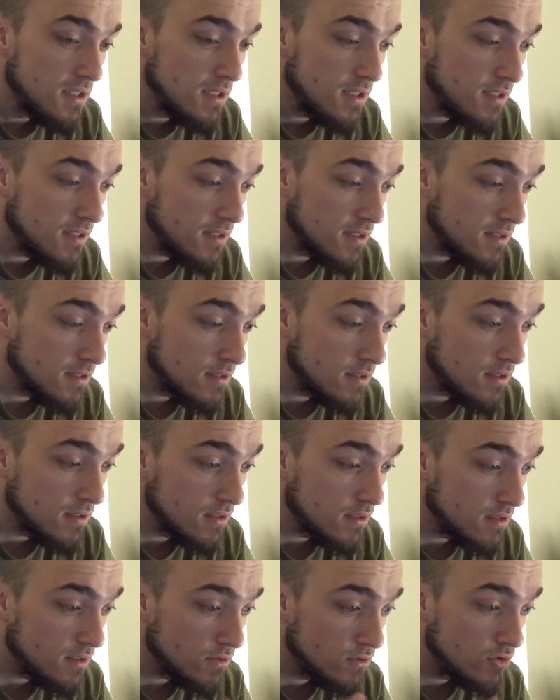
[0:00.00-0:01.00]
And
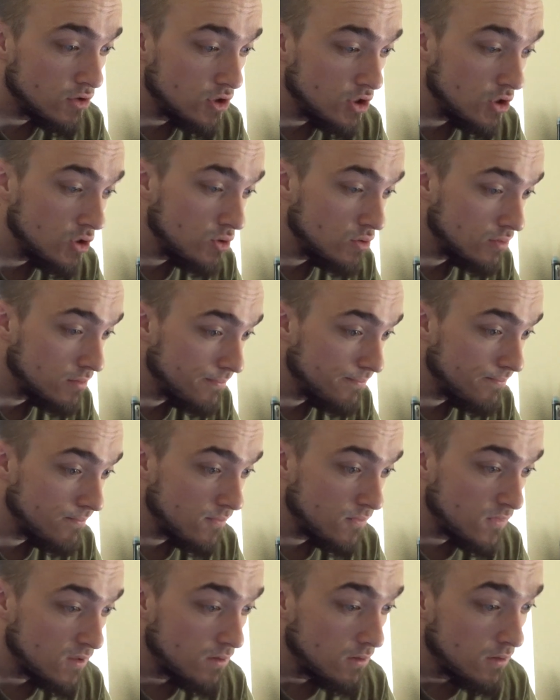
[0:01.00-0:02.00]
2,
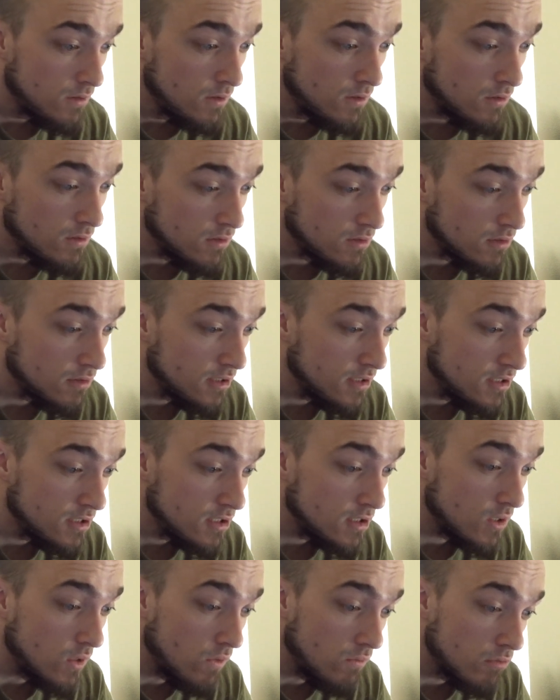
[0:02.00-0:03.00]
learning
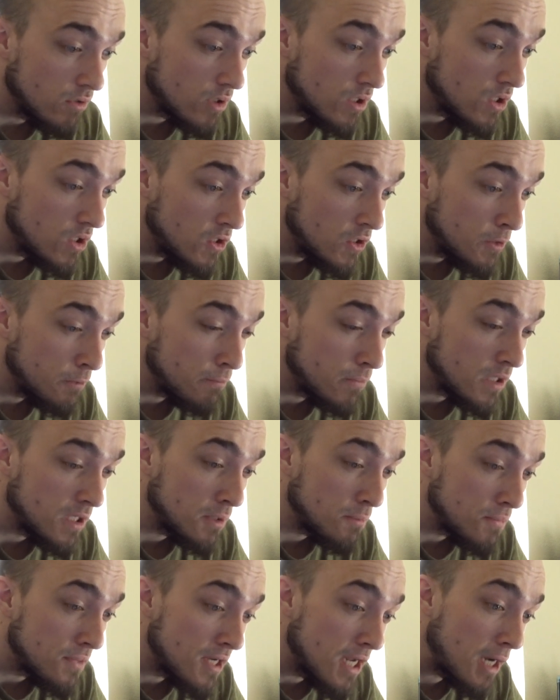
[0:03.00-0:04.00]
to overcome and
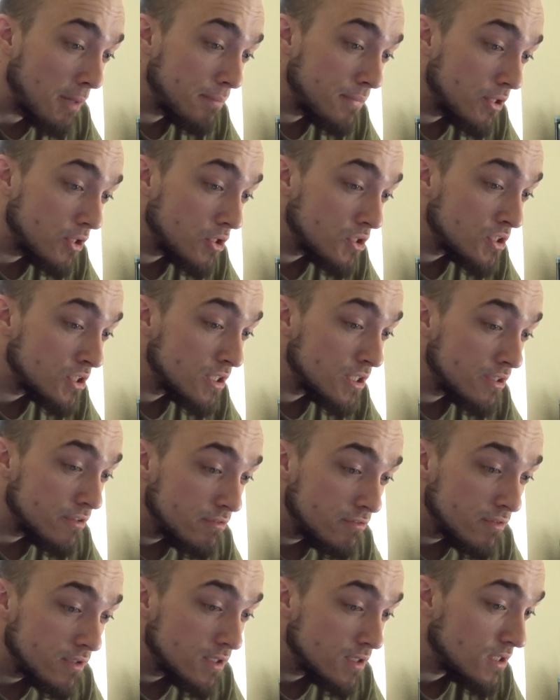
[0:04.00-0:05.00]
adapt
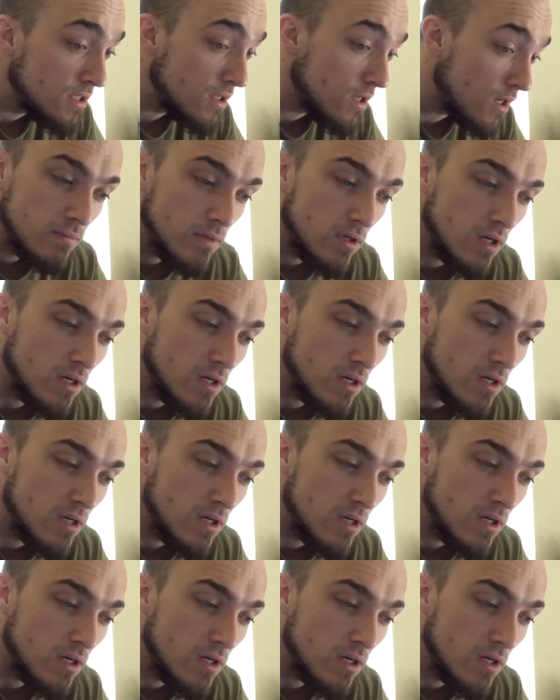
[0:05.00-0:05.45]
yourself into